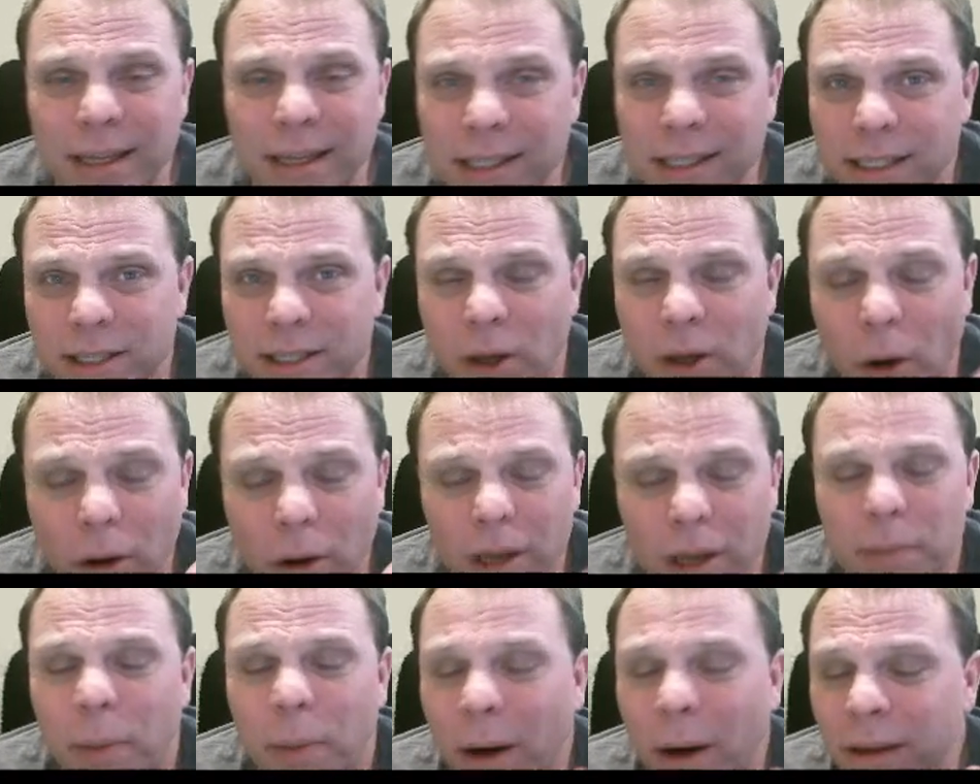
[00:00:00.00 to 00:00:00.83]
This is the
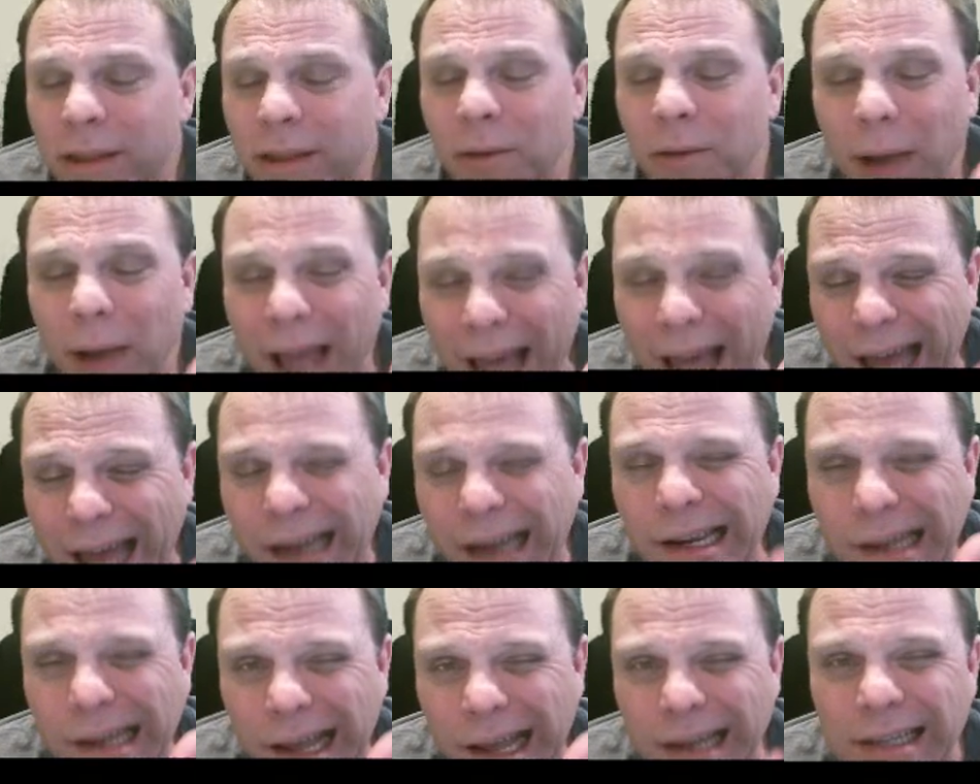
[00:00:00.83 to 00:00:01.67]
only part that we
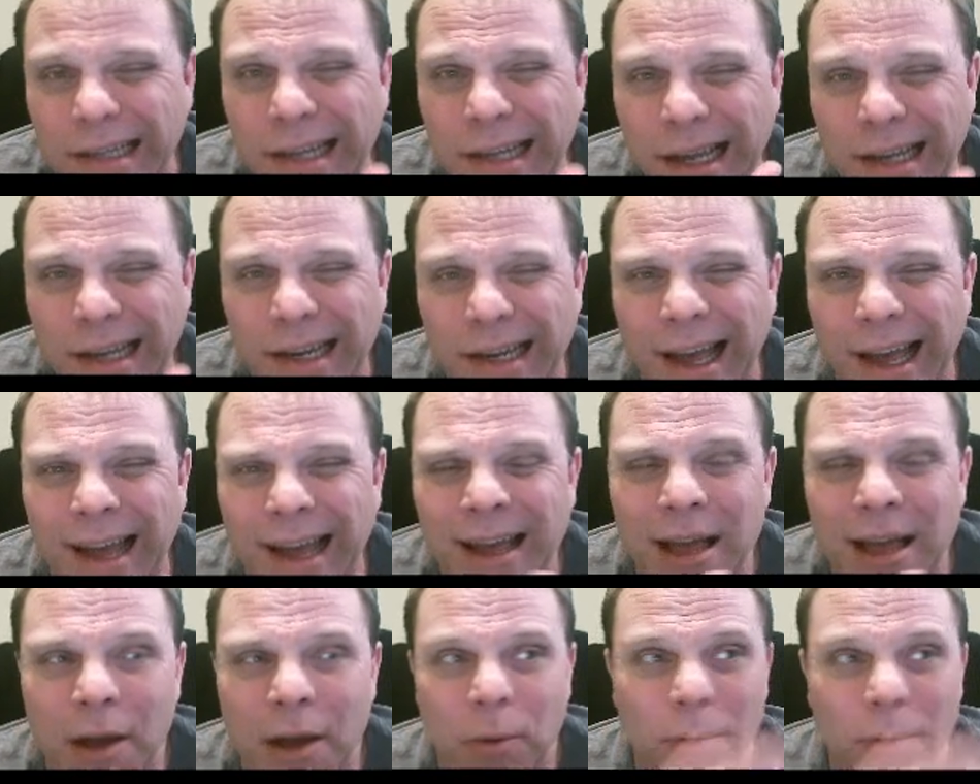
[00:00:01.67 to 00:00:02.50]
hadn't yet done
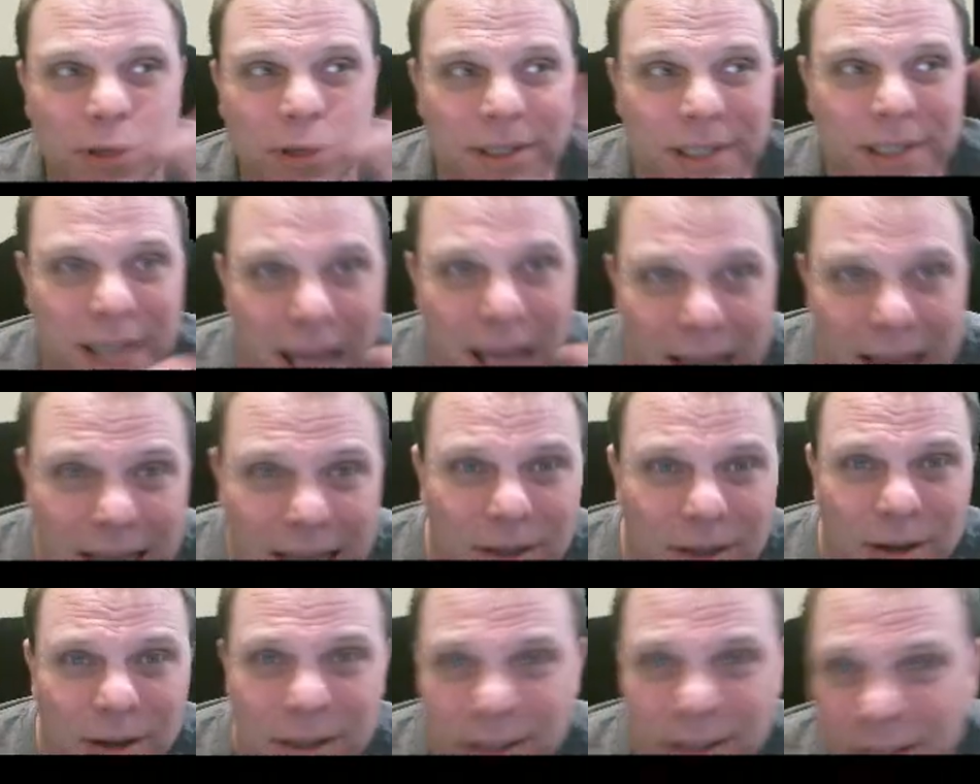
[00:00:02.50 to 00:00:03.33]
yet, was
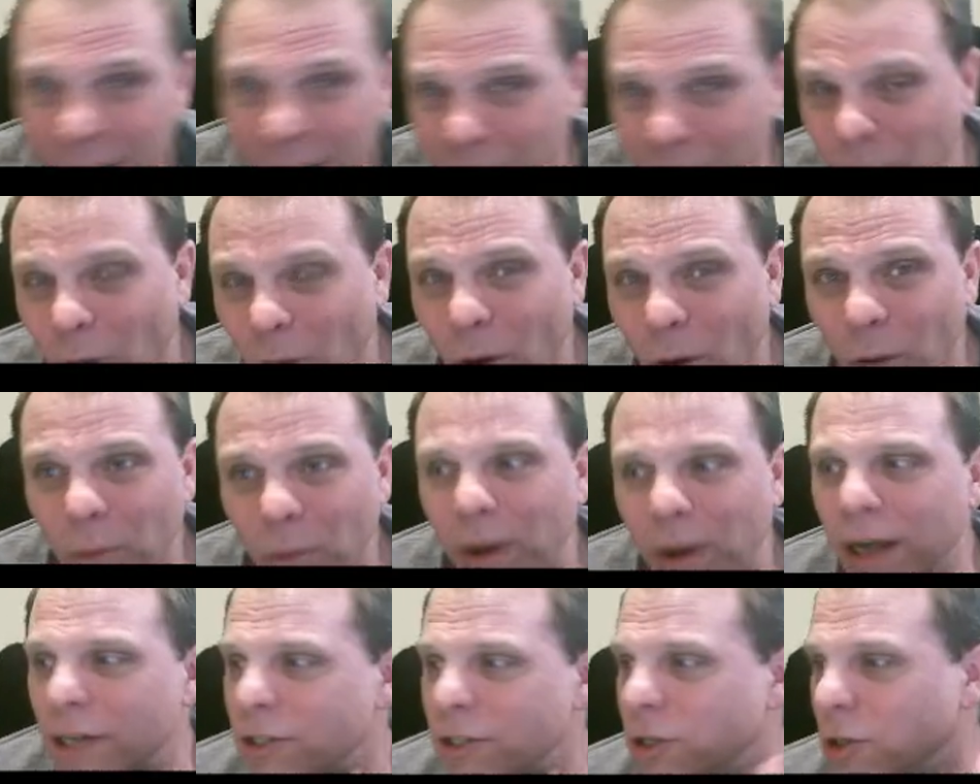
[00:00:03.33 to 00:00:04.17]
taking those little mole
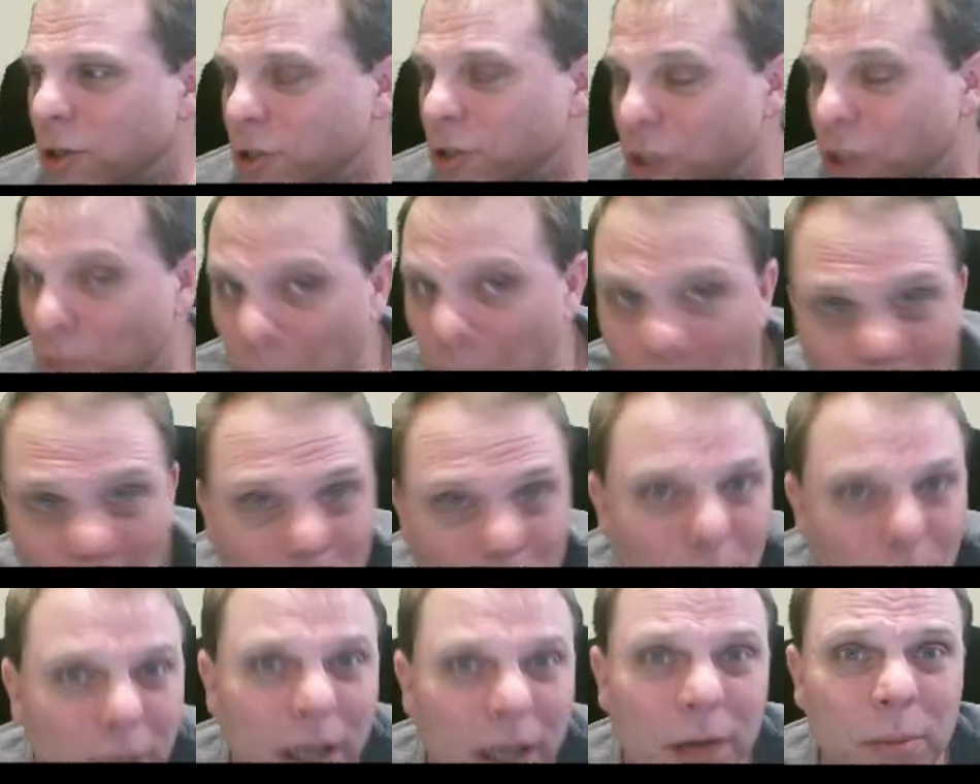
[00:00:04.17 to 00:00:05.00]
ratios and
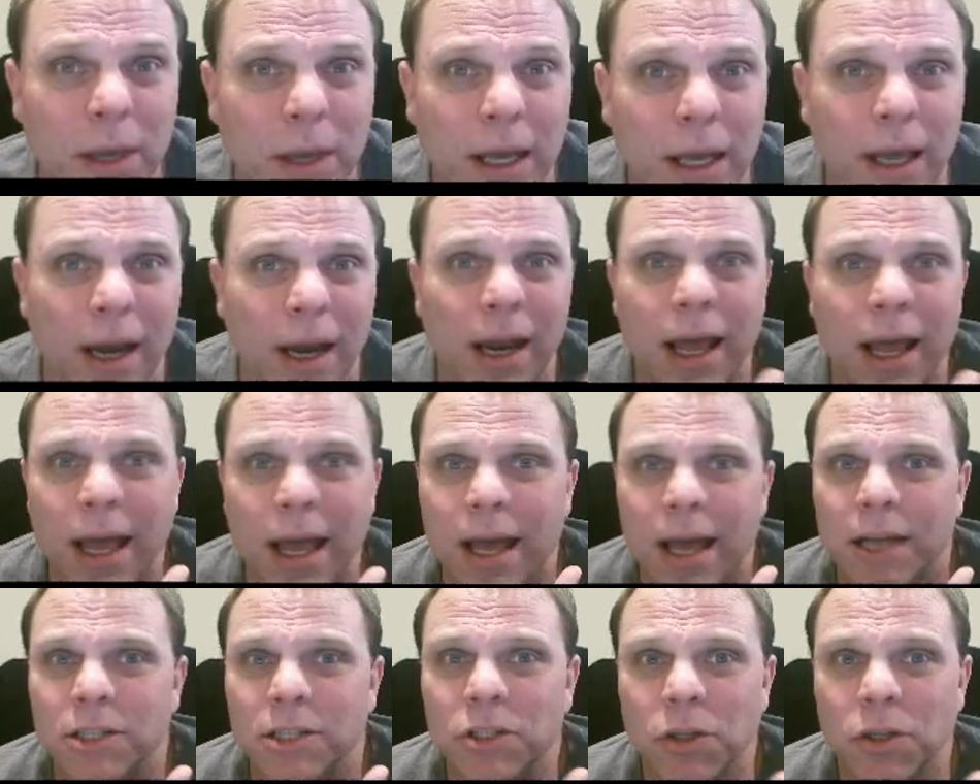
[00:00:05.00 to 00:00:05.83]
putting them in
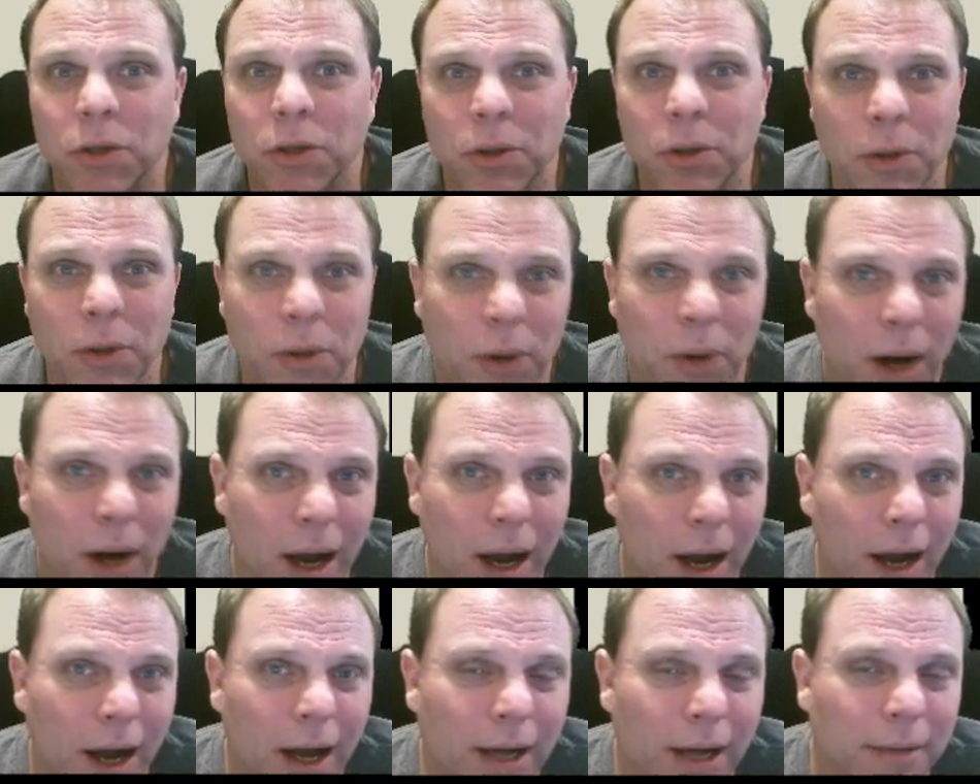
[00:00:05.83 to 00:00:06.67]
to
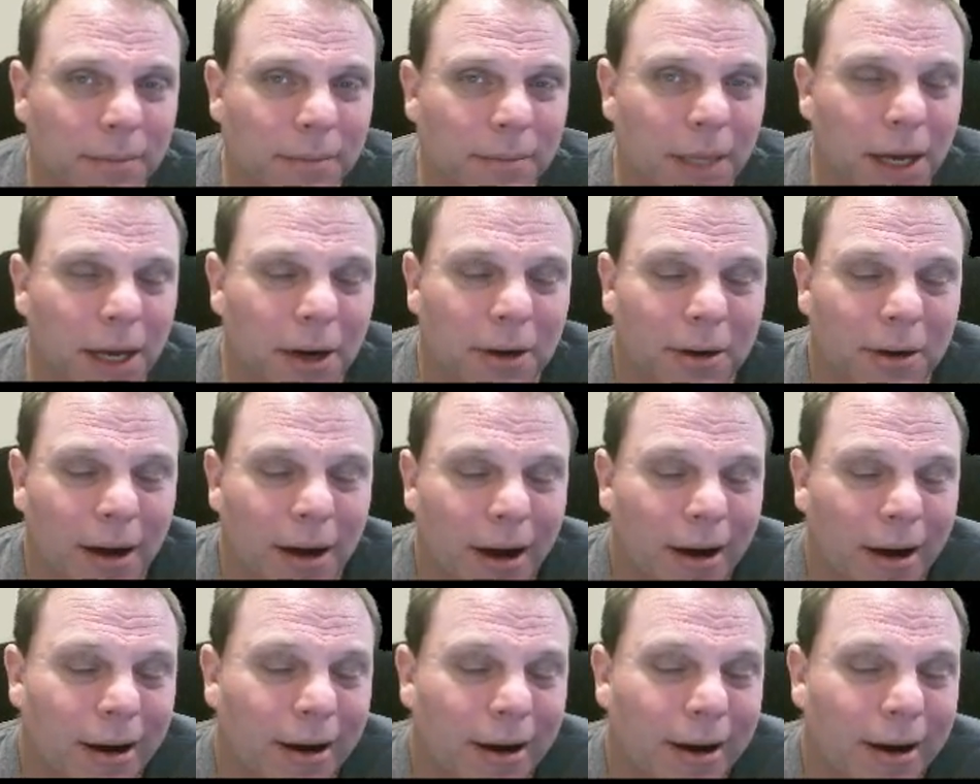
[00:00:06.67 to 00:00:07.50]

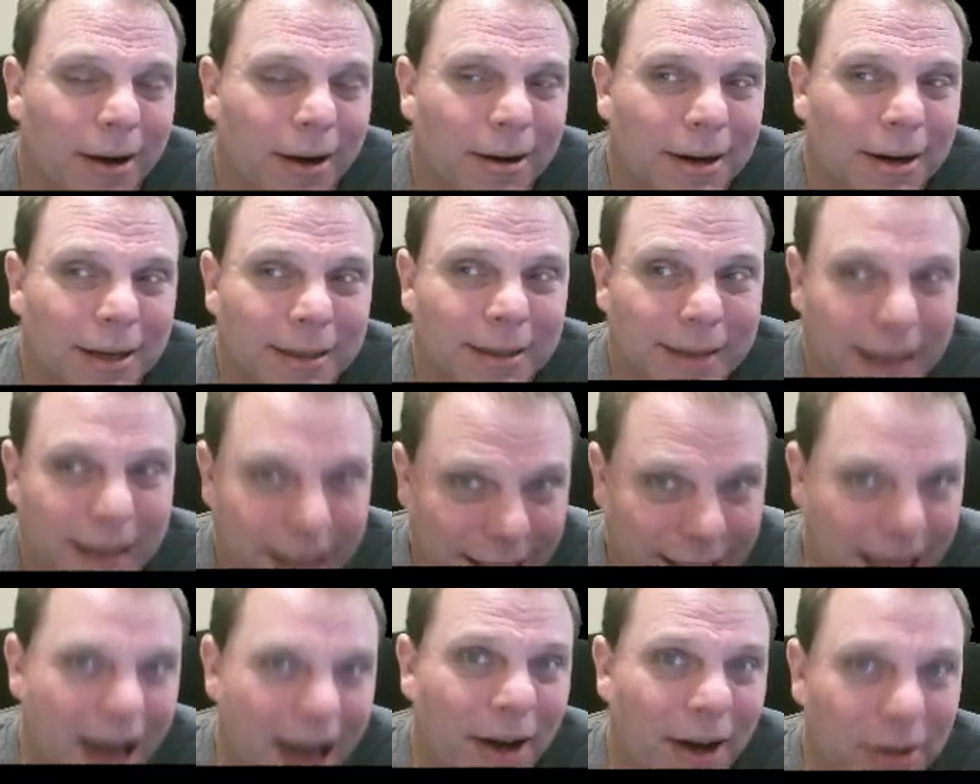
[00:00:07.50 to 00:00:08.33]
our
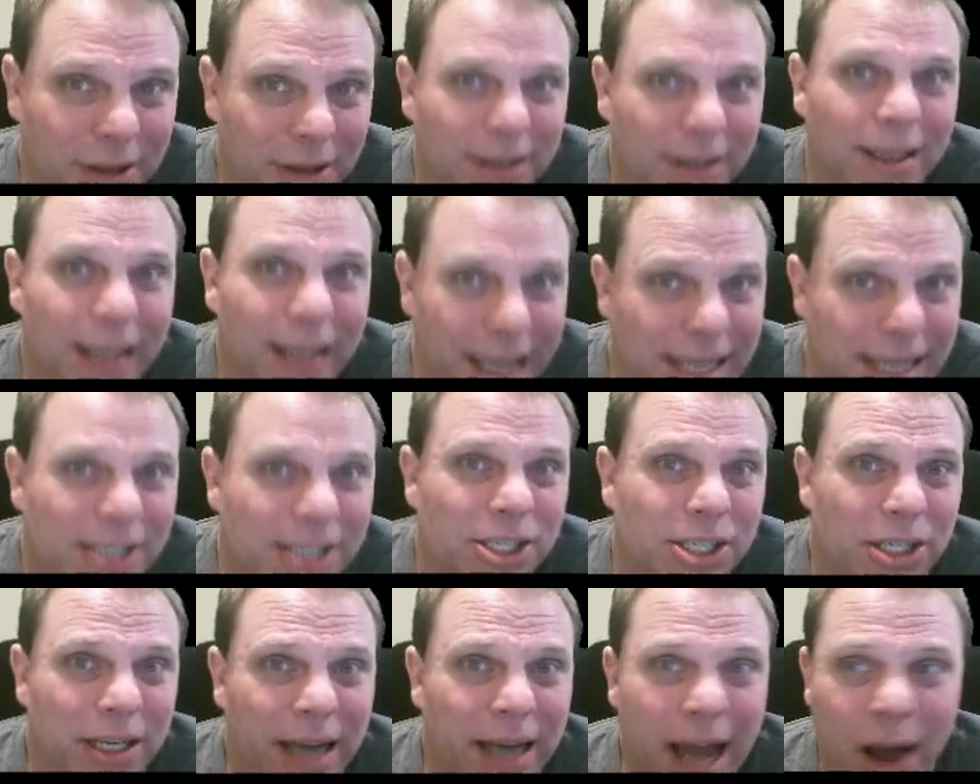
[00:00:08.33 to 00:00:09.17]

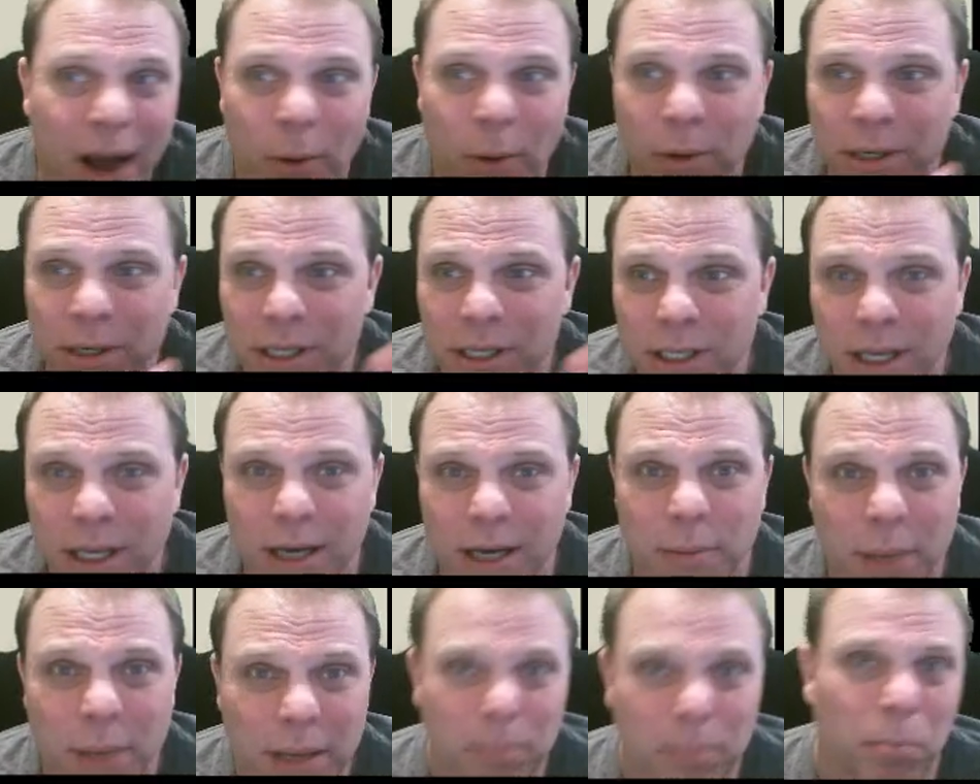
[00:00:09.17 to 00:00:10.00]
calculation. Now we're just going
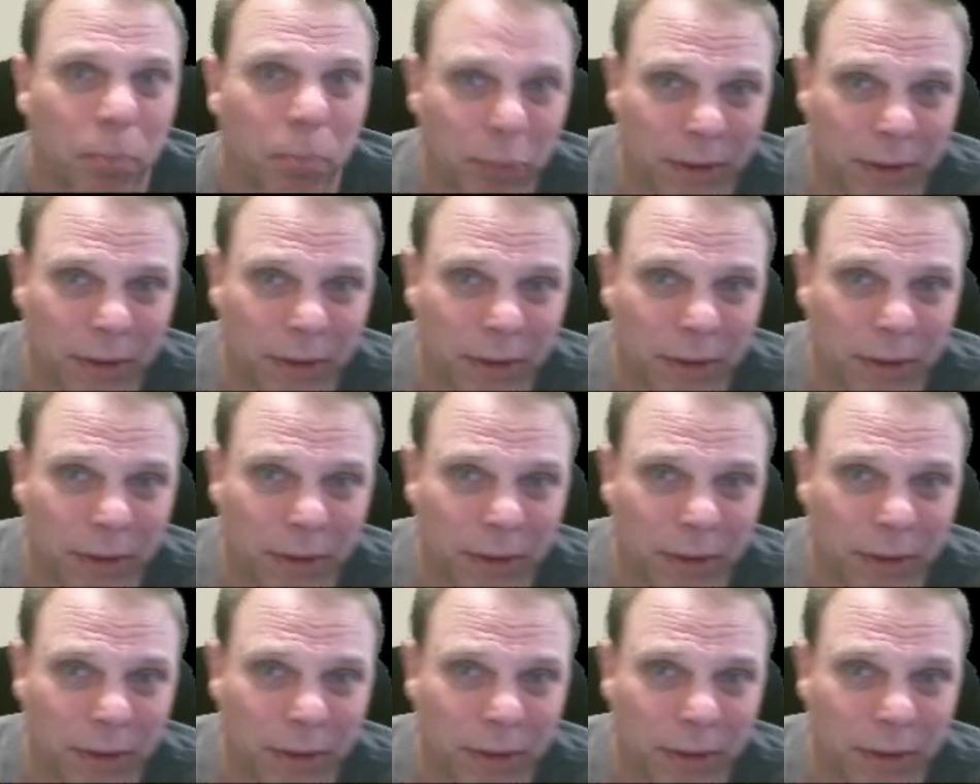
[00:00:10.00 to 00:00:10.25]
to be